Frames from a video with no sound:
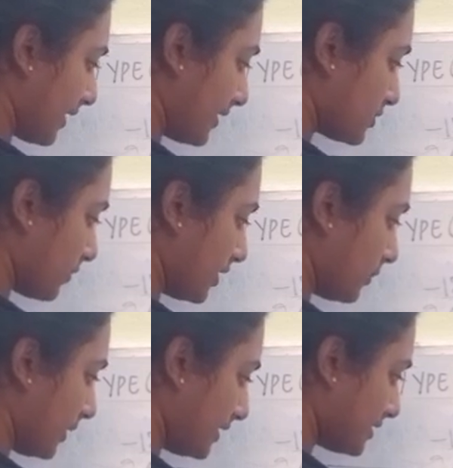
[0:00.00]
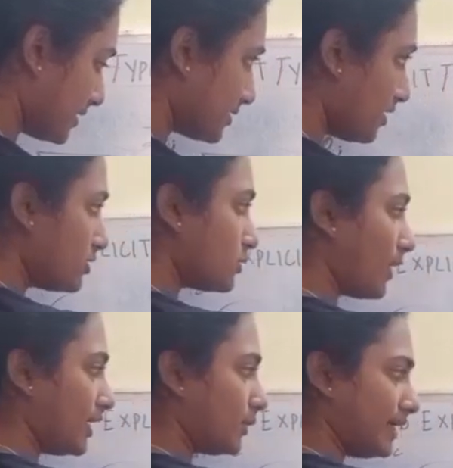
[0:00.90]
minus 126.
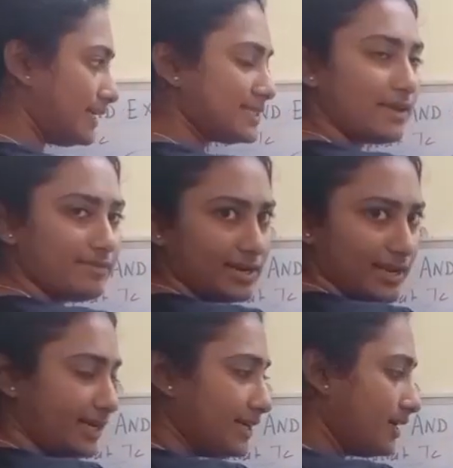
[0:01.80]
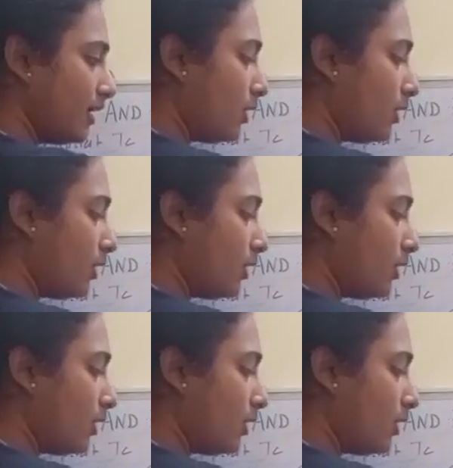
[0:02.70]
So 127, right?